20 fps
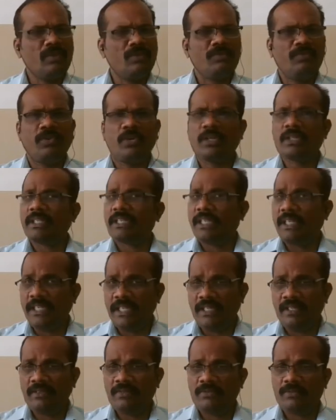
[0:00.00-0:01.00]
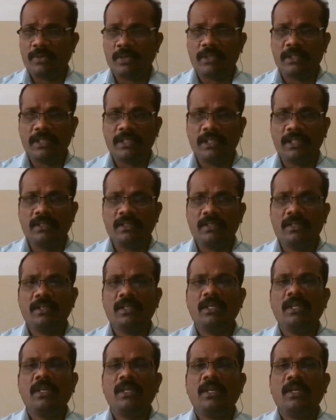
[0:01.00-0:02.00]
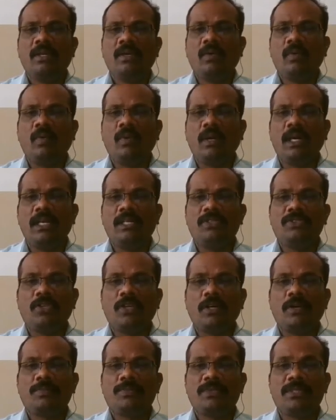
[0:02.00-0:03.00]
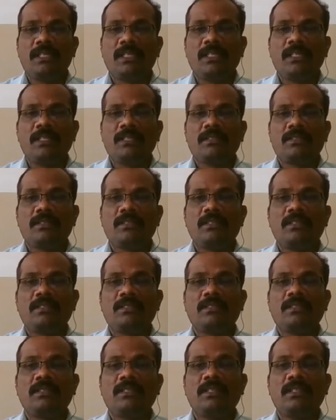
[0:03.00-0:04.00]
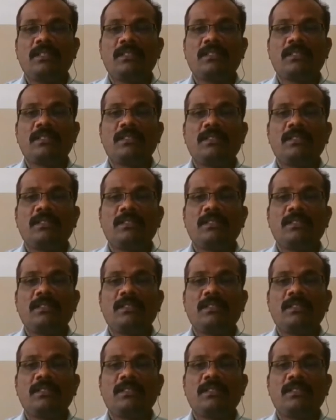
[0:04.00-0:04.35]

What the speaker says: for the need, while job seekers search